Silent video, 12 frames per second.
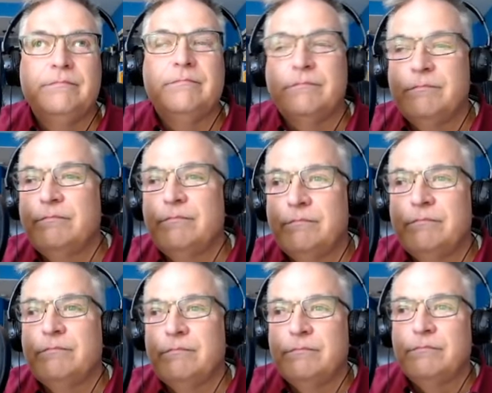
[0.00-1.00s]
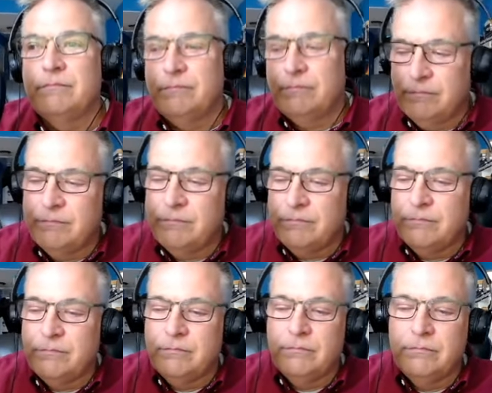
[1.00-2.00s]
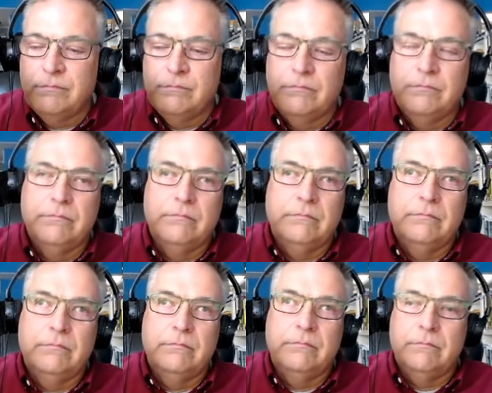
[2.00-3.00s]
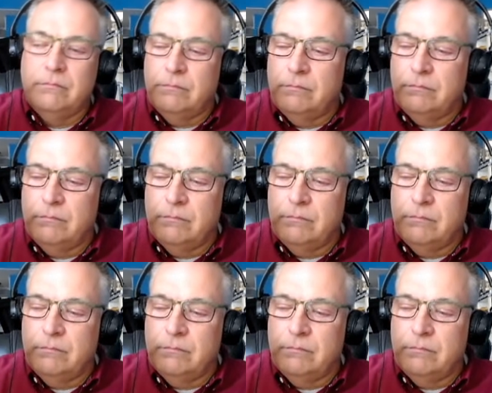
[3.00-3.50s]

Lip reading: [no speech]